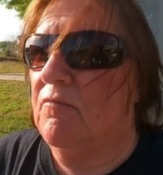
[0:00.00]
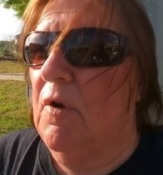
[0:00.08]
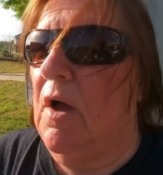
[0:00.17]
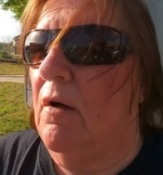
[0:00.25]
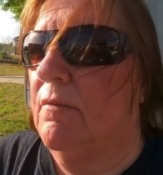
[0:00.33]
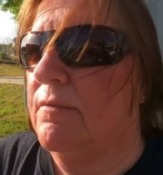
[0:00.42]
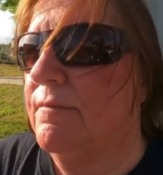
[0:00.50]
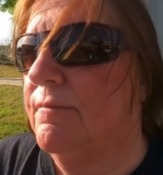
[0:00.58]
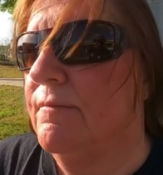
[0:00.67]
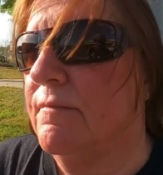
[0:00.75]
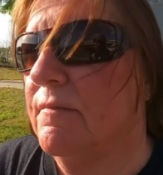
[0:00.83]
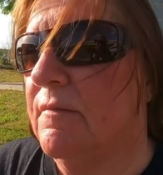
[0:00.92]
Well,
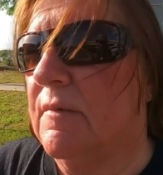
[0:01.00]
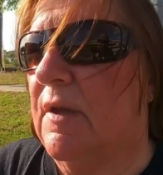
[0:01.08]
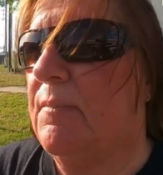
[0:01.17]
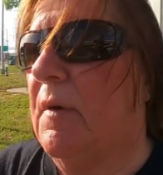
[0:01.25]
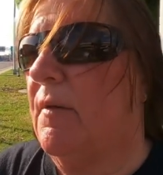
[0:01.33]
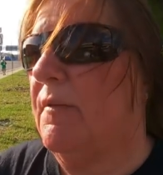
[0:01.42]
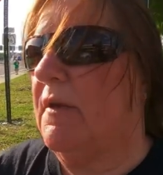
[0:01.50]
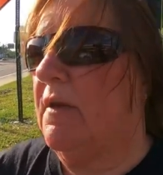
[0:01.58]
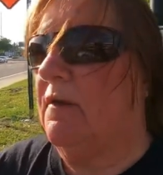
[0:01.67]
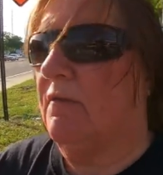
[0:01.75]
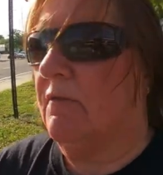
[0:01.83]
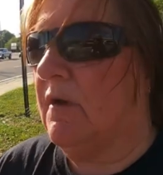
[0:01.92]
they probably
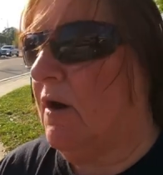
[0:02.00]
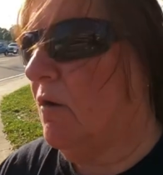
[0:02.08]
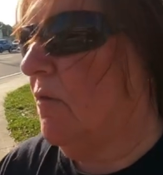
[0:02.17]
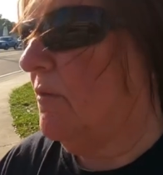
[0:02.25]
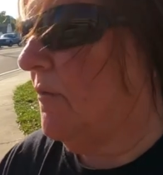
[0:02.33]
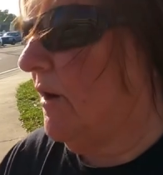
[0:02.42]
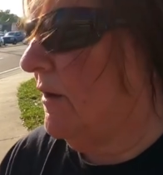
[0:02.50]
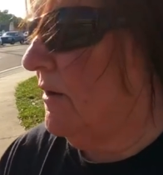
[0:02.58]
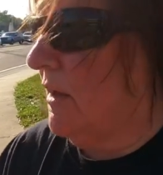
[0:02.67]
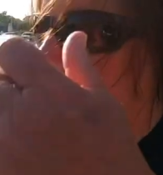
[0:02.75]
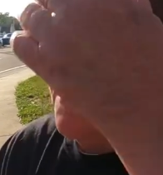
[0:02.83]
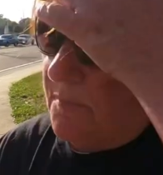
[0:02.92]
didn't care one way or
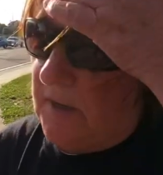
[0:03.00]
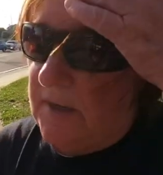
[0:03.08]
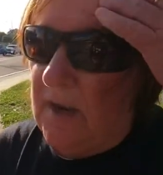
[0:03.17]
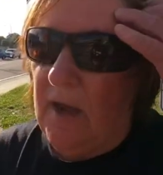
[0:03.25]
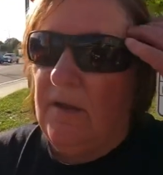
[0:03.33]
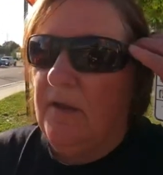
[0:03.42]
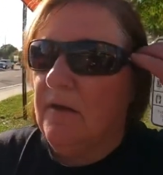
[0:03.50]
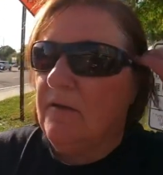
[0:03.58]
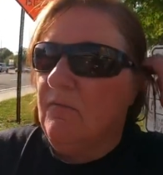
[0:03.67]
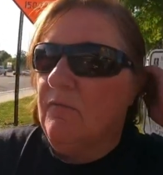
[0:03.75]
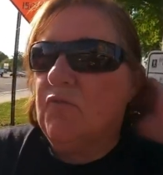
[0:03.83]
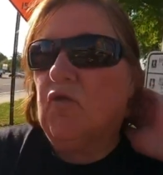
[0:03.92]
another, but now that
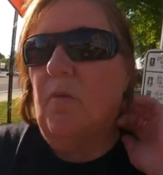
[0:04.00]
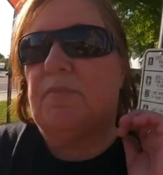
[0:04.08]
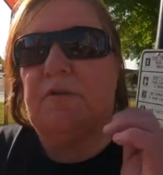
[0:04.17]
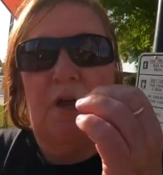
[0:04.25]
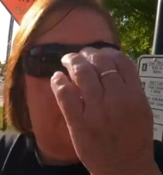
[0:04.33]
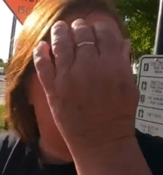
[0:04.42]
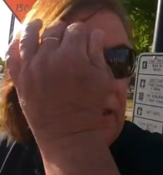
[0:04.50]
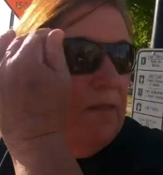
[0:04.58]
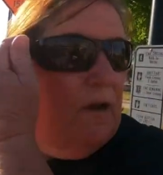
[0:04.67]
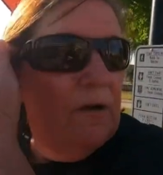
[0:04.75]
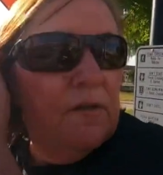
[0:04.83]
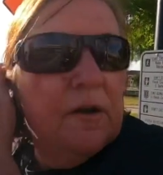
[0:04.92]
Trump's not
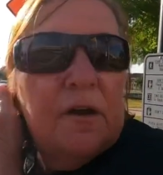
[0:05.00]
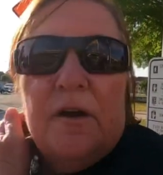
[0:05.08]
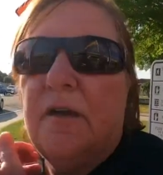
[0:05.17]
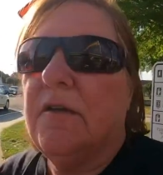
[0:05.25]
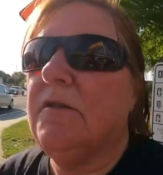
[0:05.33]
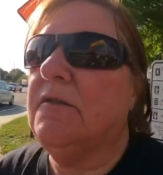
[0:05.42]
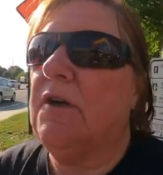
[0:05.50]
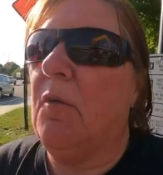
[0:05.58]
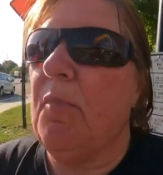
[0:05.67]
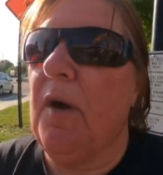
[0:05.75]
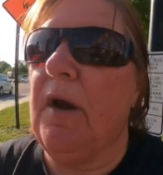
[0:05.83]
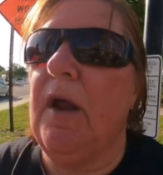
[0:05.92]
in there, they're going to
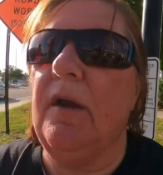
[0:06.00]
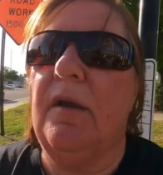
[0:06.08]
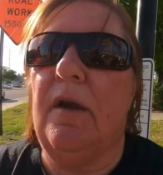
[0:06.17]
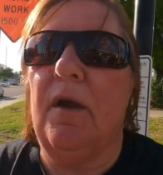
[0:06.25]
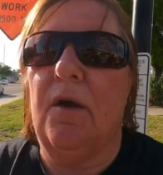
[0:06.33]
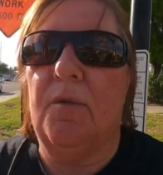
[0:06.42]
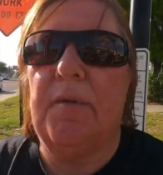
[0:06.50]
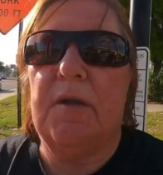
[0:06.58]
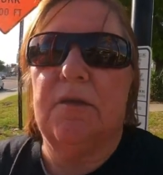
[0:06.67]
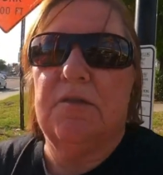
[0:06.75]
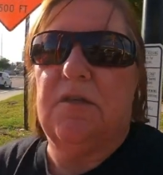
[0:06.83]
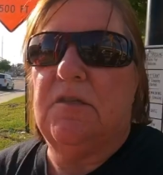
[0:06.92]
jump on it, you know,
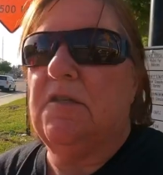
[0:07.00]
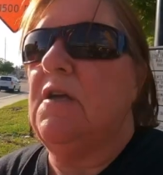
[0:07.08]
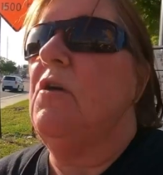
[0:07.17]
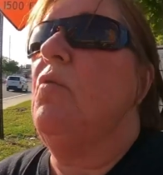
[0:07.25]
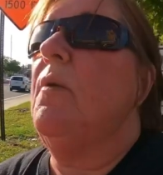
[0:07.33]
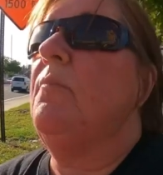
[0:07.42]
because they see a